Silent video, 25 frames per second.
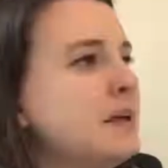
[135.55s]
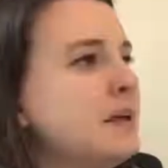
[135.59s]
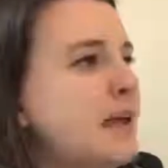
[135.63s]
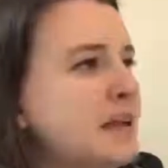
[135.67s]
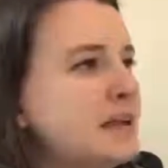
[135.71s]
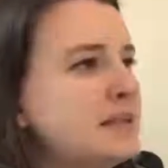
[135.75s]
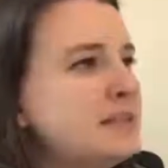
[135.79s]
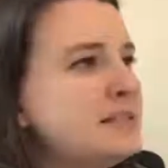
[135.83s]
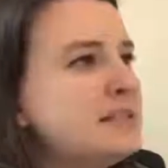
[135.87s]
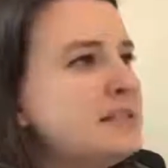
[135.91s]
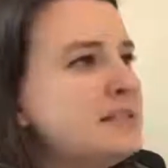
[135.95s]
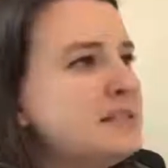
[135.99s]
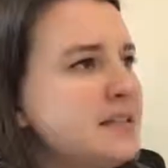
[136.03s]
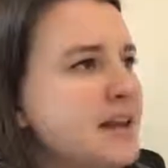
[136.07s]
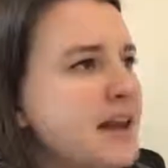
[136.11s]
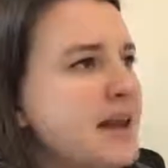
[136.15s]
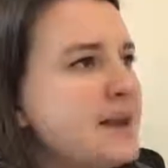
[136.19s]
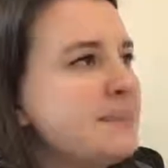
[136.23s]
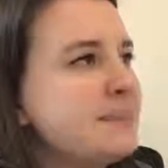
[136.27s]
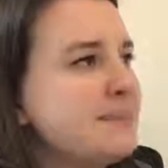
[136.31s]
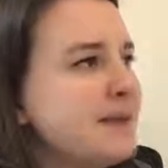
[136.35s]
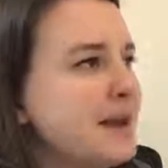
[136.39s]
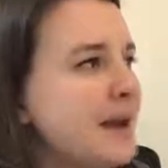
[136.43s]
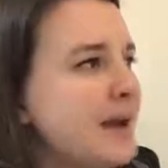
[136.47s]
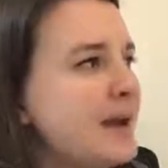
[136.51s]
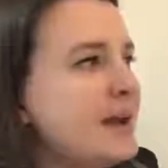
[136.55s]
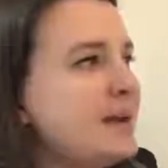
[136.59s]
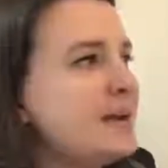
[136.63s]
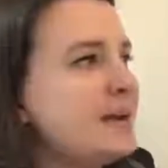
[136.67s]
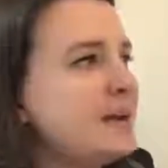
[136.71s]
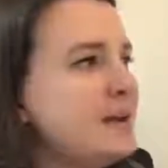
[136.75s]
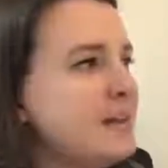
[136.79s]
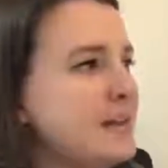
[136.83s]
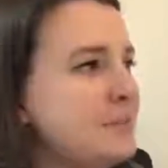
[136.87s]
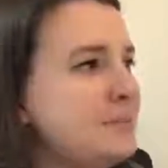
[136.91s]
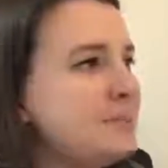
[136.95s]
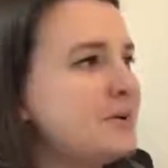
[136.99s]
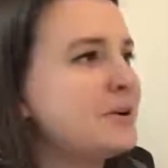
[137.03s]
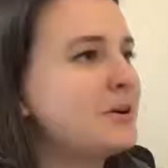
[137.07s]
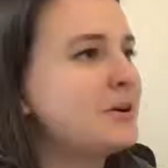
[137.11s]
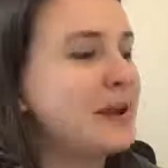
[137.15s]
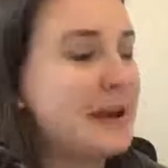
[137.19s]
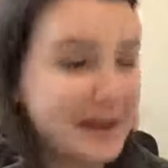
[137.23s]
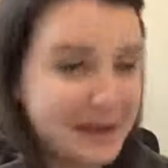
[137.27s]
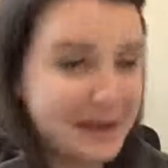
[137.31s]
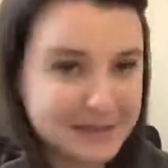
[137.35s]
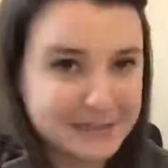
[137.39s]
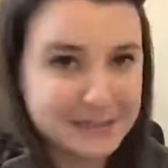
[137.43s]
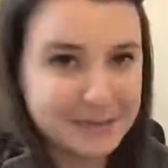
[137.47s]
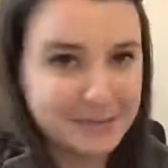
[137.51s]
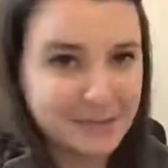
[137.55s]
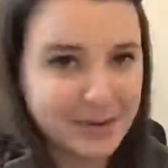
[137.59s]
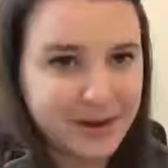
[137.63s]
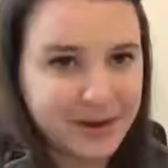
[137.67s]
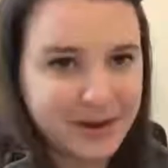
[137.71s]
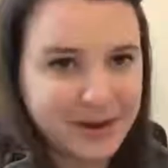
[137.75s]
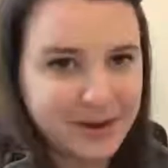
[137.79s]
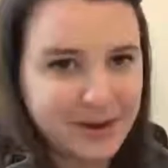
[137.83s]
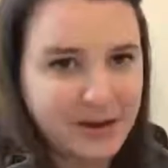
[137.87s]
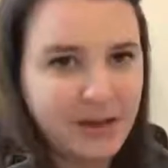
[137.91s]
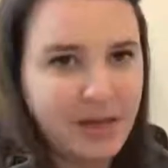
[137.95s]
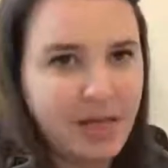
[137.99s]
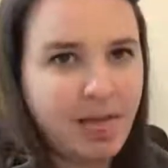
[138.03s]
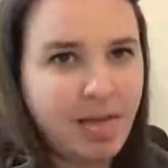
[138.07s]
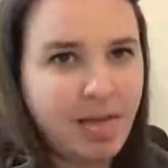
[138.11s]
kexin type 9 inhibitor antibody.